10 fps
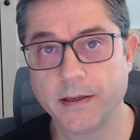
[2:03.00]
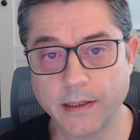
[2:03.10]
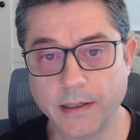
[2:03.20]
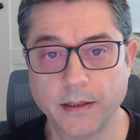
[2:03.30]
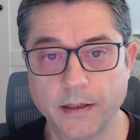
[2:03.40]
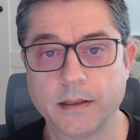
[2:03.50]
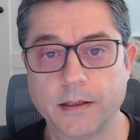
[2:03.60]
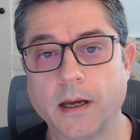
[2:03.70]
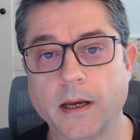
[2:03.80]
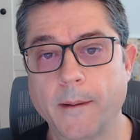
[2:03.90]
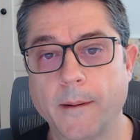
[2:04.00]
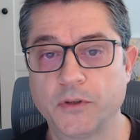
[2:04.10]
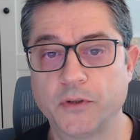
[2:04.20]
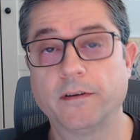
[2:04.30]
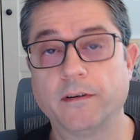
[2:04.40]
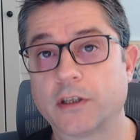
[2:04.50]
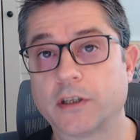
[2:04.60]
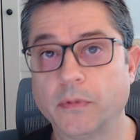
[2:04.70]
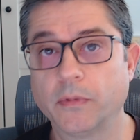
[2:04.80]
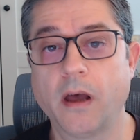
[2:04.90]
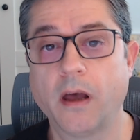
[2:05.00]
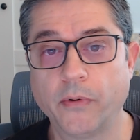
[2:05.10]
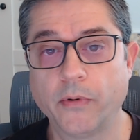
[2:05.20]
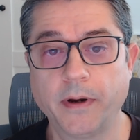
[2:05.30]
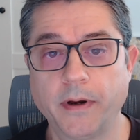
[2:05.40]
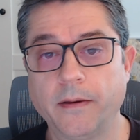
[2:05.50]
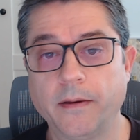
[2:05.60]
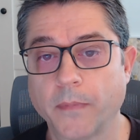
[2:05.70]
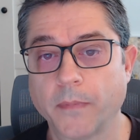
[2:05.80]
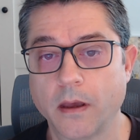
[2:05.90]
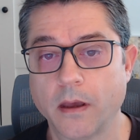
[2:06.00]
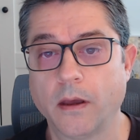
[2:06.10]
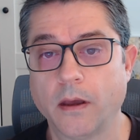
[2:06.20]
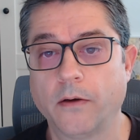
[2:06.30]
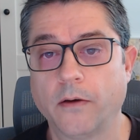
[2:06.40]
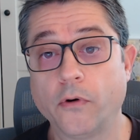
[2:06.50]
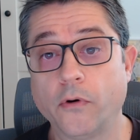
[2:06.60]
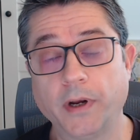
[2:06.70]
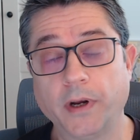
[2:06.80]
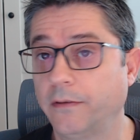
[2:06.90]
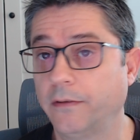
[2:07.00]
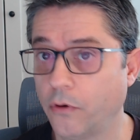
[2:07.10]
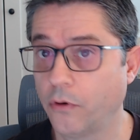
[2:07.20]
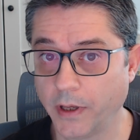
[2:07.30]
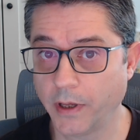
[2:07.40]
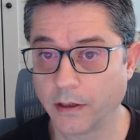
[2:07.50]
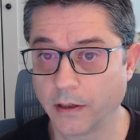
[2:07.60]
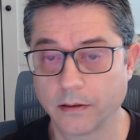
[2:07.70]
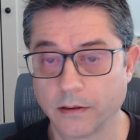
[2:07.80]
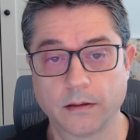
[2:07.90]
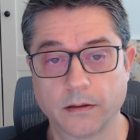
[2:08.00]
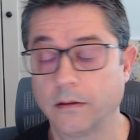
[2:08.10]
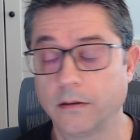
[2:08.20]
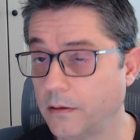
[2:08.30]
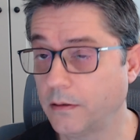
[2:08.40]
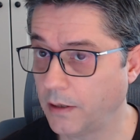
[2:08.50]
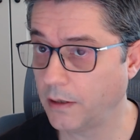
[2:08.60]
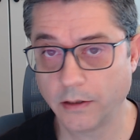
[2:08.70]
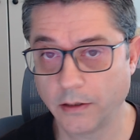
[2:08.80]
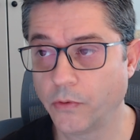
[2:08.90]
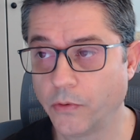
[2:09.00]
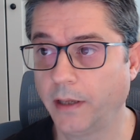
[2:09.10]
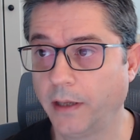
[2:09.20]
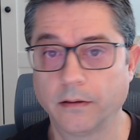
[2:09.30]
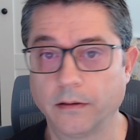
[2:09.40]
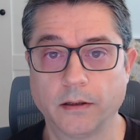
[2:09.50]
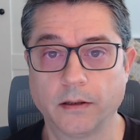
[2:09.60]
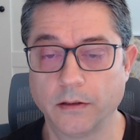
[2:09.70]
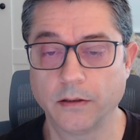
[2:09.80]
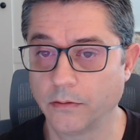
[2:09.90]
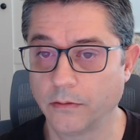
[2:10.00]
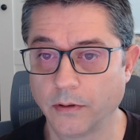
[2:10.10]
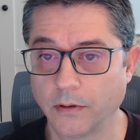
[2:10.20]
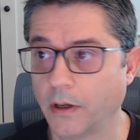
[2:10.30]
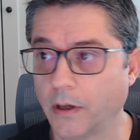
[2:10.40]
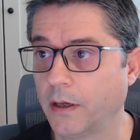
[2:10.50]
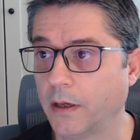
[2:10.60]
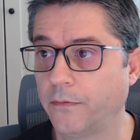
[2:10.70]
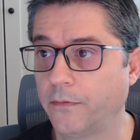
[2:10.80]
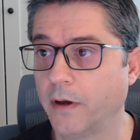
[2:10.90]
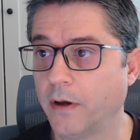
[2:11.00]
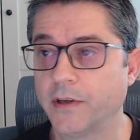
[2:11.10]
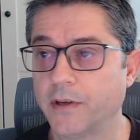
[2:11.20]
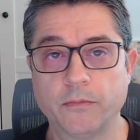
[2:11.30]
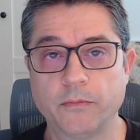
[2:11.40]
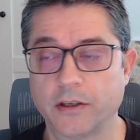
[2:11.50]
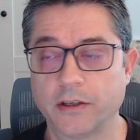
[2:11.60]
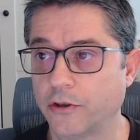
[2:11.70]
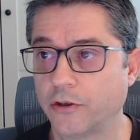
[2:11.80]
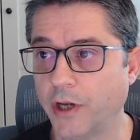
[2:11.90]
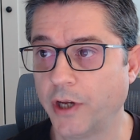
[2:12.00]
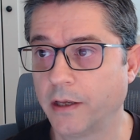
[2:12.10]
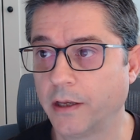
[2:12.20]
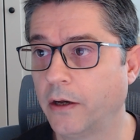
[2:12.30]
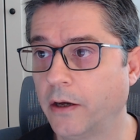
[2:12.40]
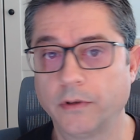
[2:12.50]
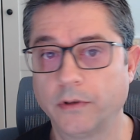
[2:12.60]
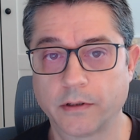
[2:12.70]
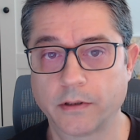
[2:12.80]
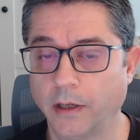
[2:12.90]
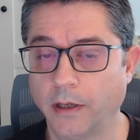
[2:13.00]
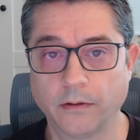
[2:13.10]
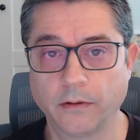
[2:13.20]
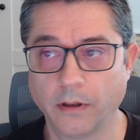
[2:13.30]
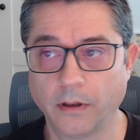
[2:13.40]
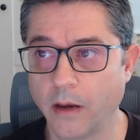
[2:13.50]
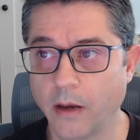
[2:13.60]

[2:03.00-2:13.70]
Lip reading: a JavaScript library for creative coding. It is great. If you have time, just check it out. It's a great library.